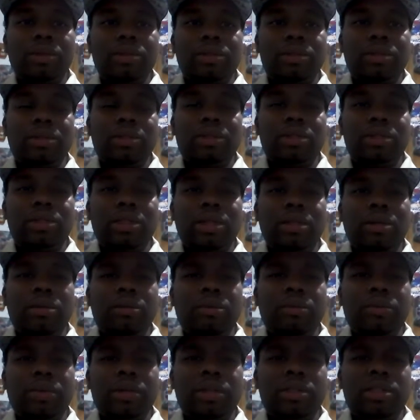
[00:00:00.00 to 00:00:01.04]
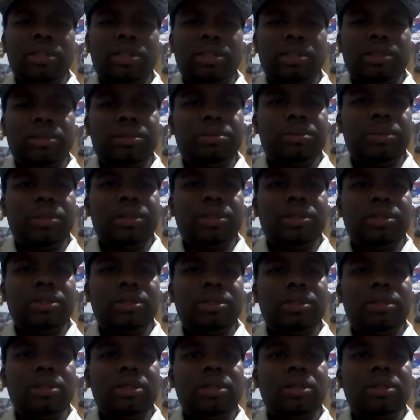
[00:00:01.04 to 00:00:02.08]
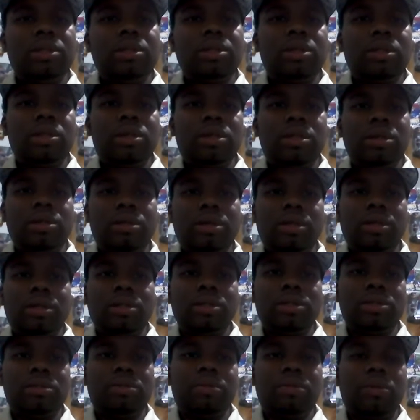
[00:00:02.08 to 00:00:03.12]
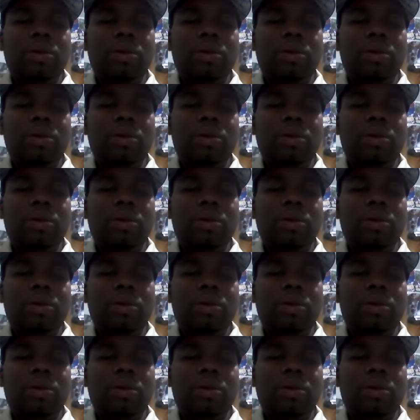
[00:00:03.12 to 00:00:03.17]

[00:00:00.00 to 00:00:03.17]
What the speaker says: to Seth Rich conspiracy theorists.